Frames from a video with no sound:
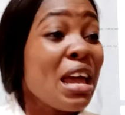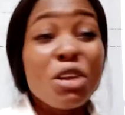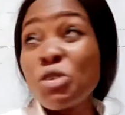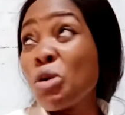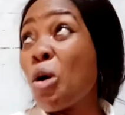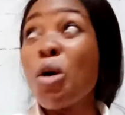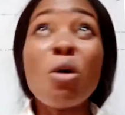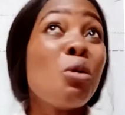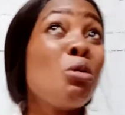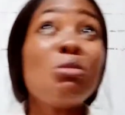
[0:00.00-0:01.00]

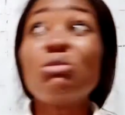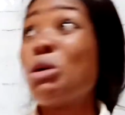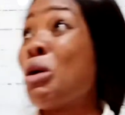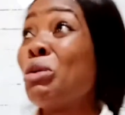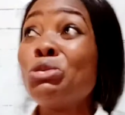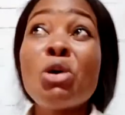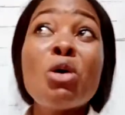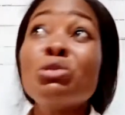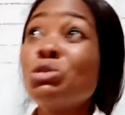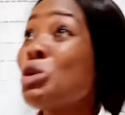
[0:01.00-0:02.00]
no
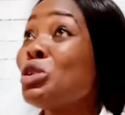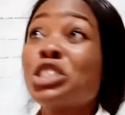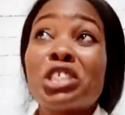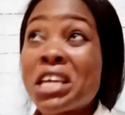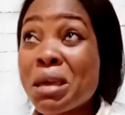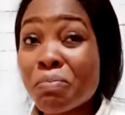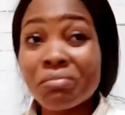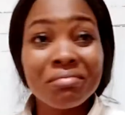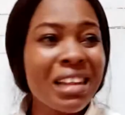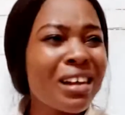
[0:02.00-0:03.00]

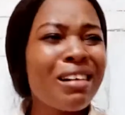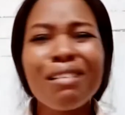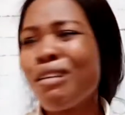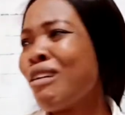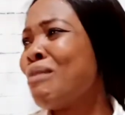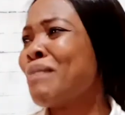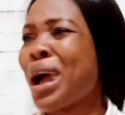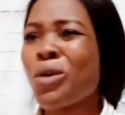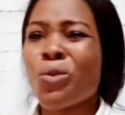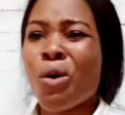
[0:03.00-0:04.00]
ship. Oh
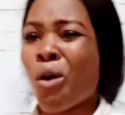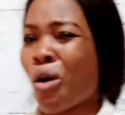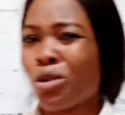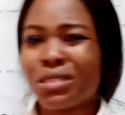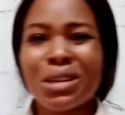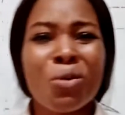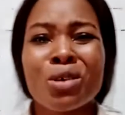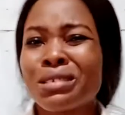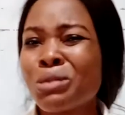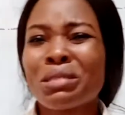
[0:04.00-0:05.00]
my word, there
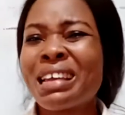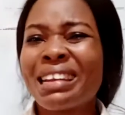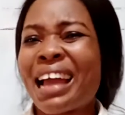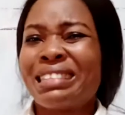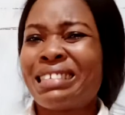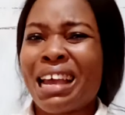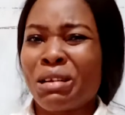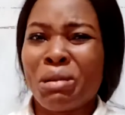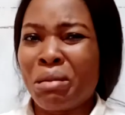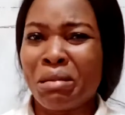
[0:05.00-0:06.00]
was nothing like
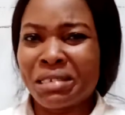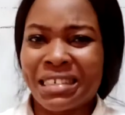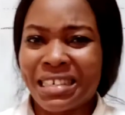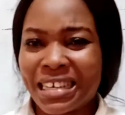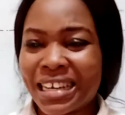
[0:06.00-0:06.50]
technology.